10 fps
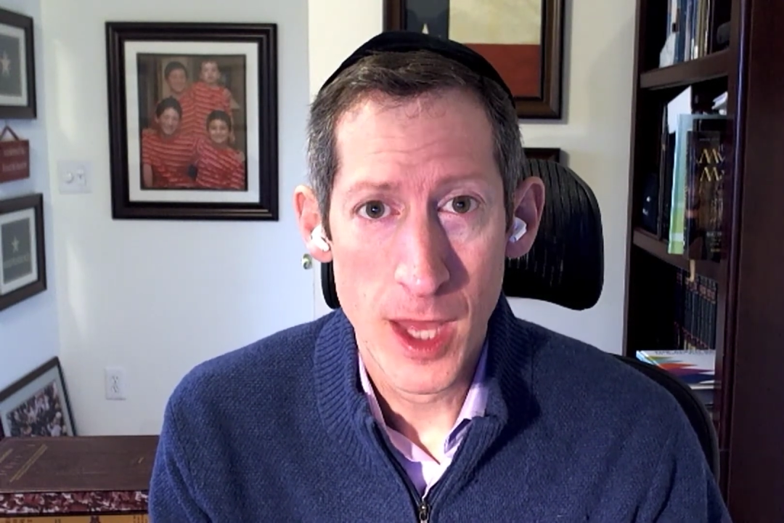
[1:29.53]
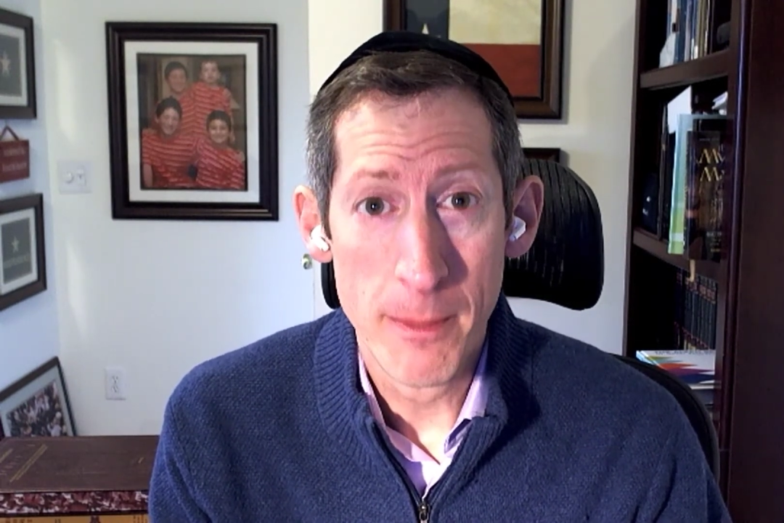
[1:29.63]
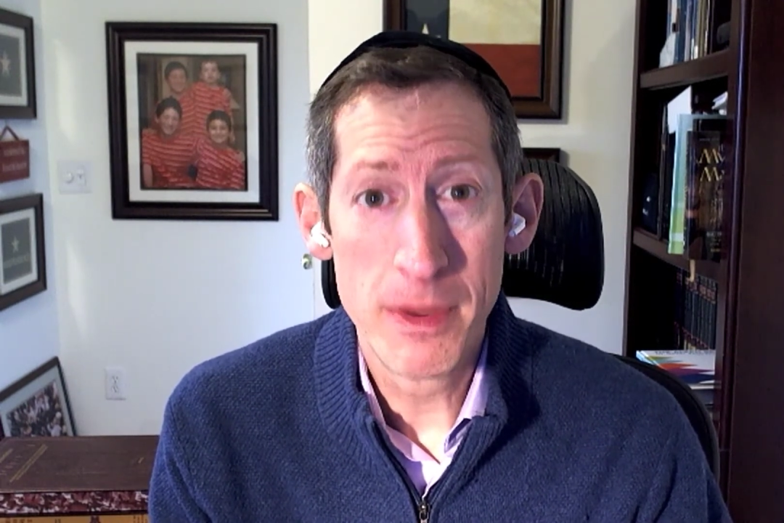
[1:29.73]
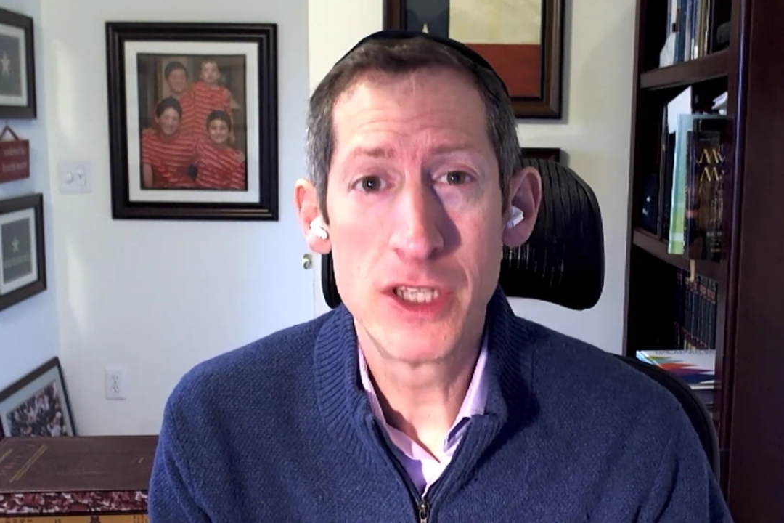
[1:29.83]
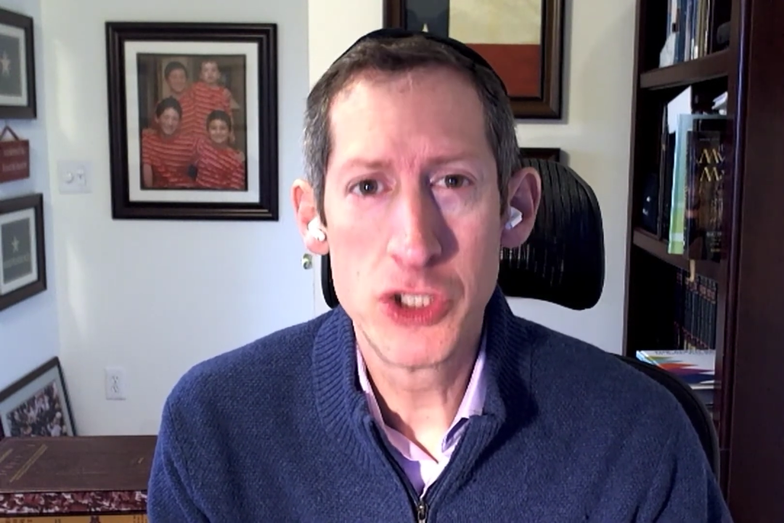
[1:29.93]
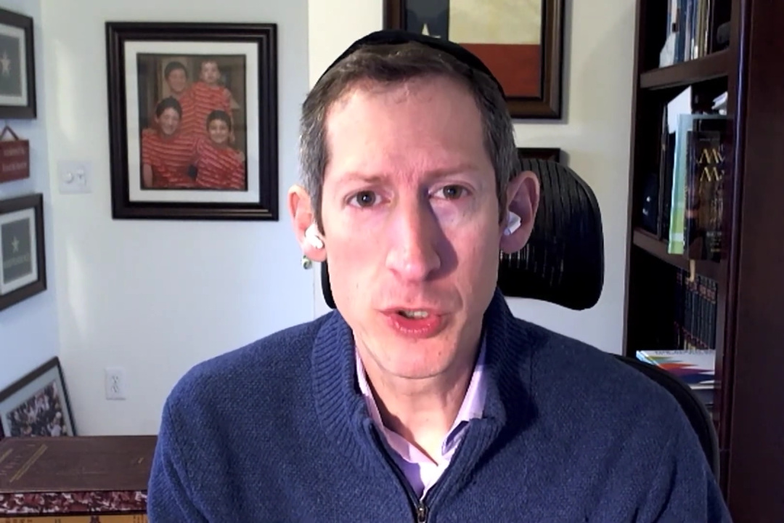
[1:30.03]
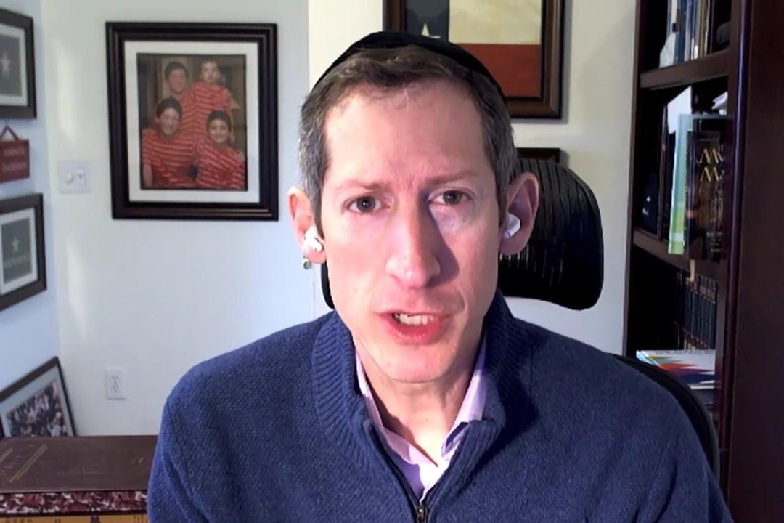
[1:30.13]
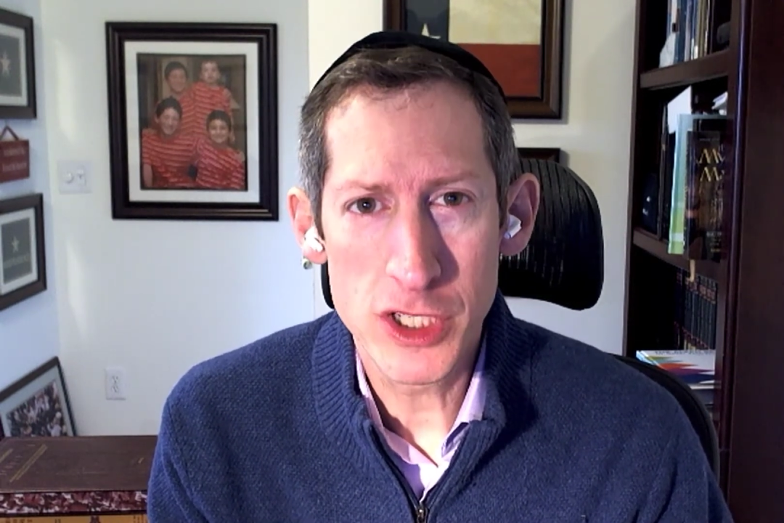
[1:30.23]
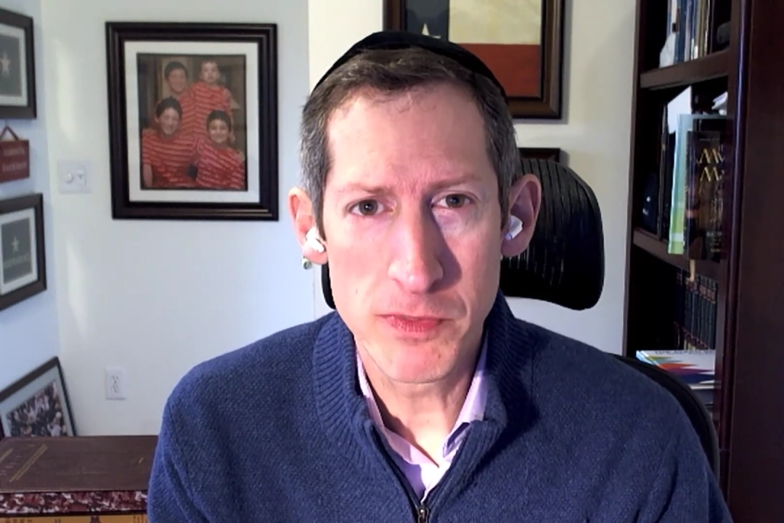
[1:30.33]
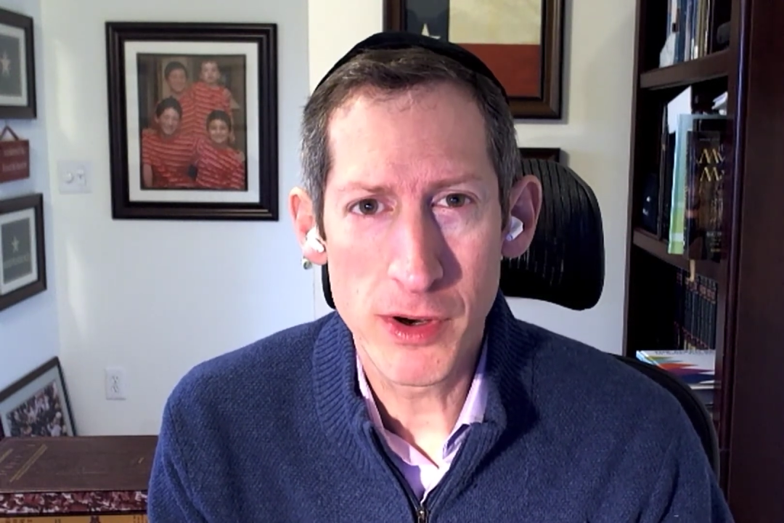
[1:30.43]
but as you're
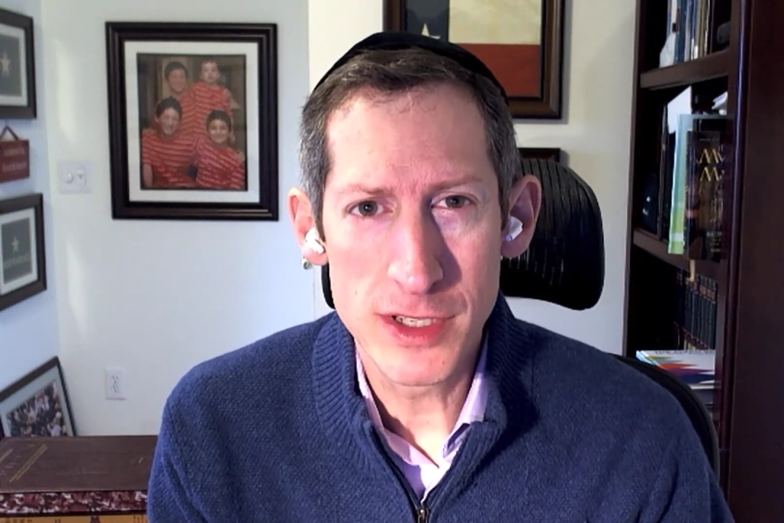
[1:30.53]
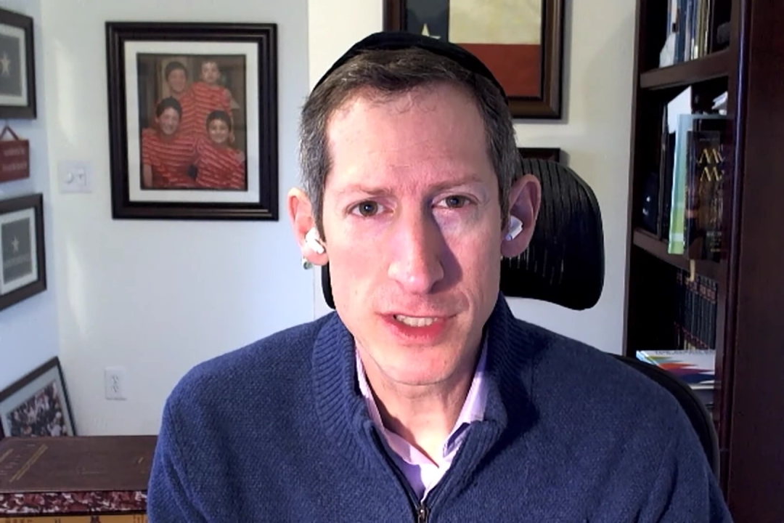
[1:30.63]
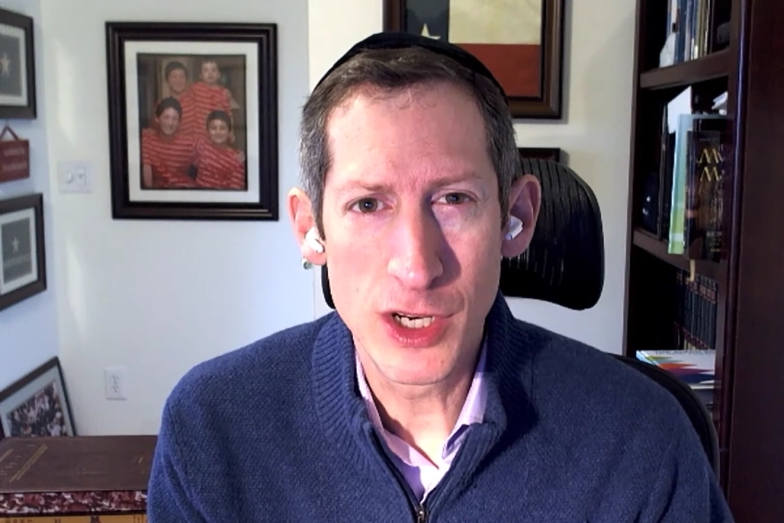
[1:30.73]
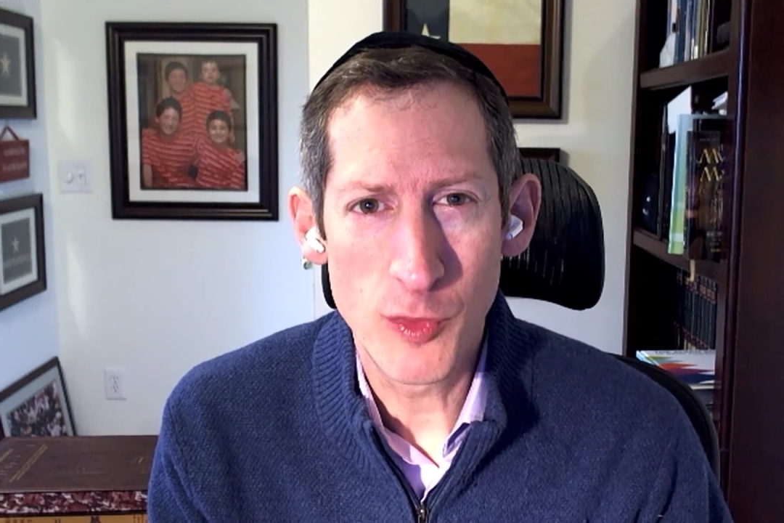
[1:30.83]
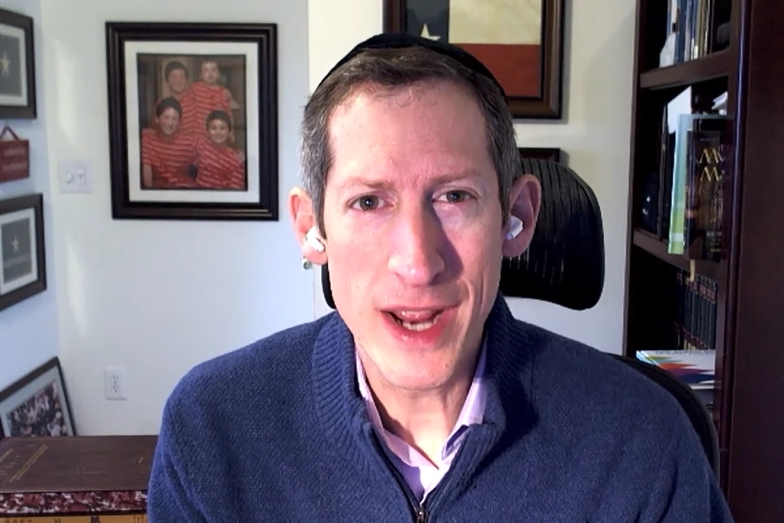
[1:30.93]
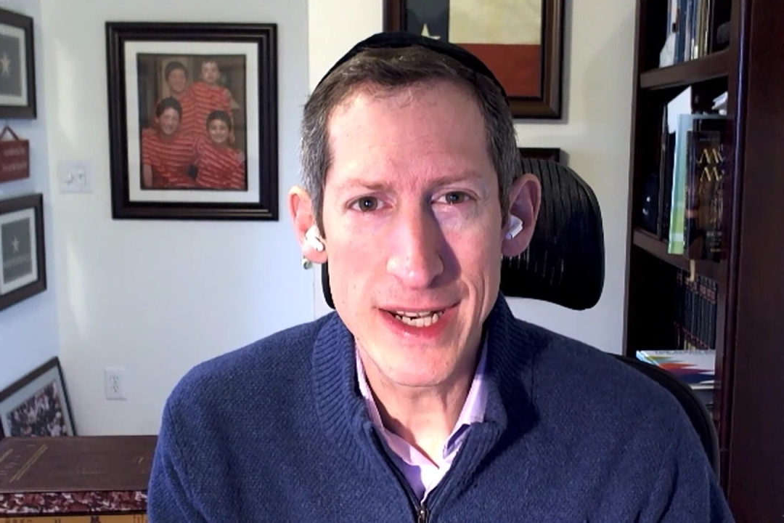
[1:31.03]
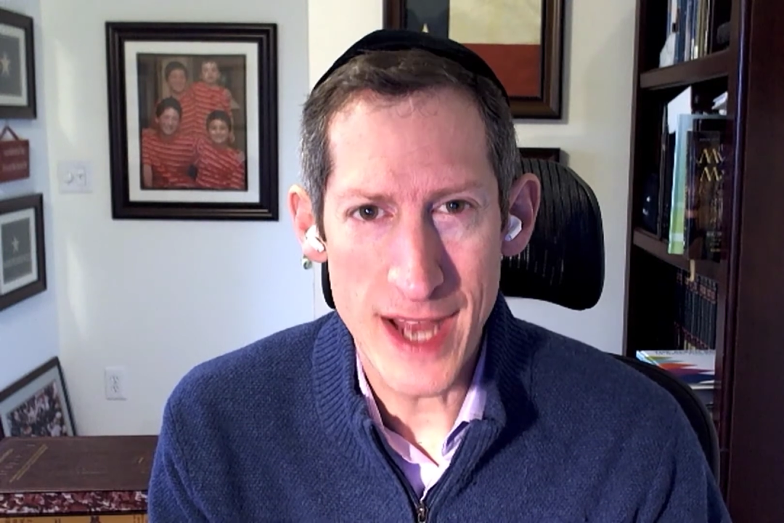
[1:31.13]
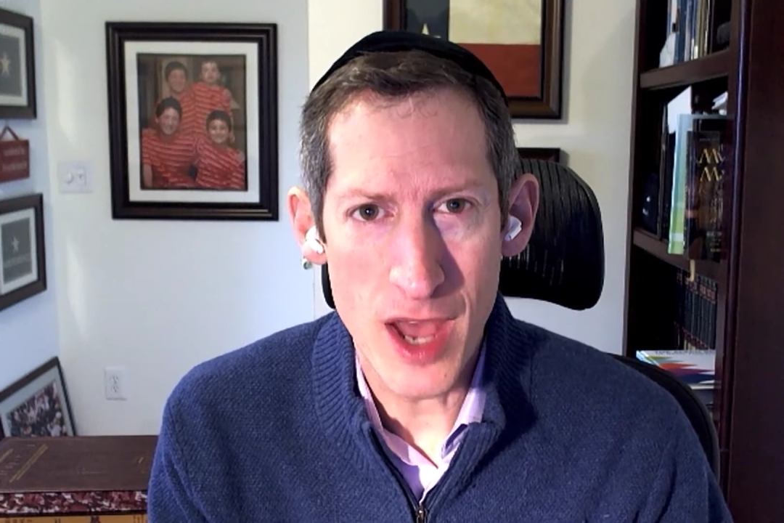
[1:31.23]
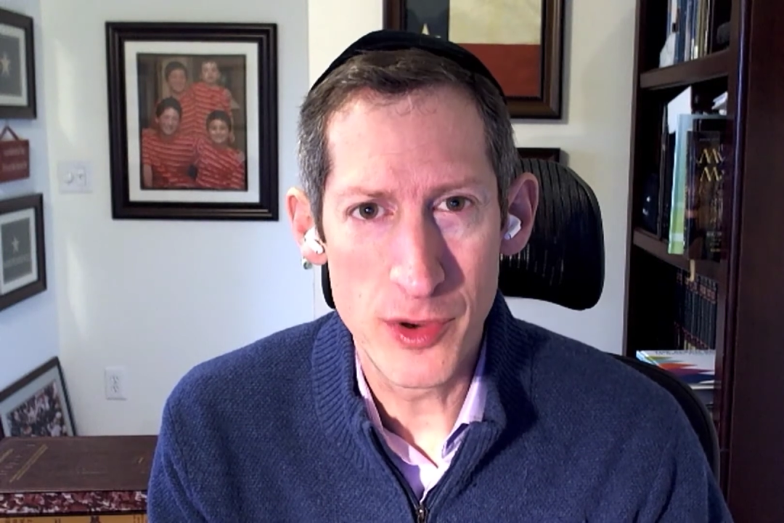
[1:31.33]
experiencing it right now.